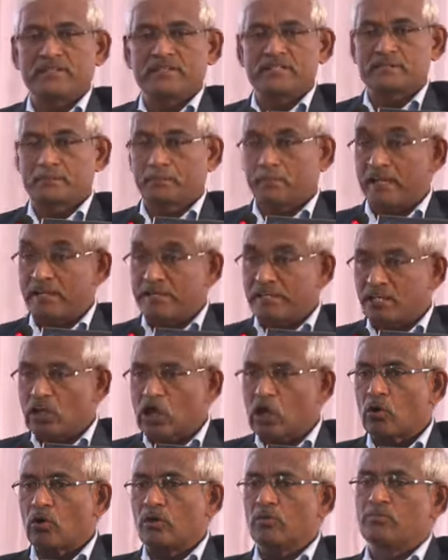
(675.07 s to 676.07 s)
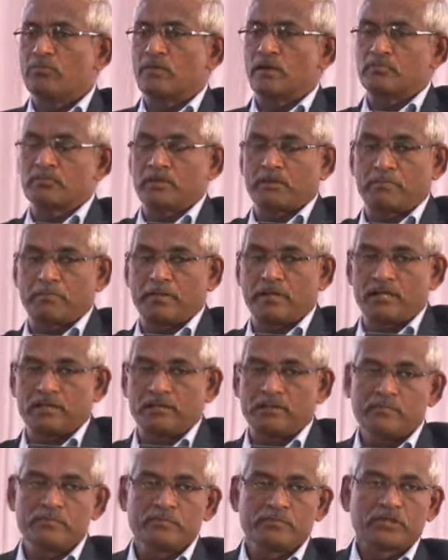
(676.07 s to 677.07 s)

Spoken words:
this inoculum from the field.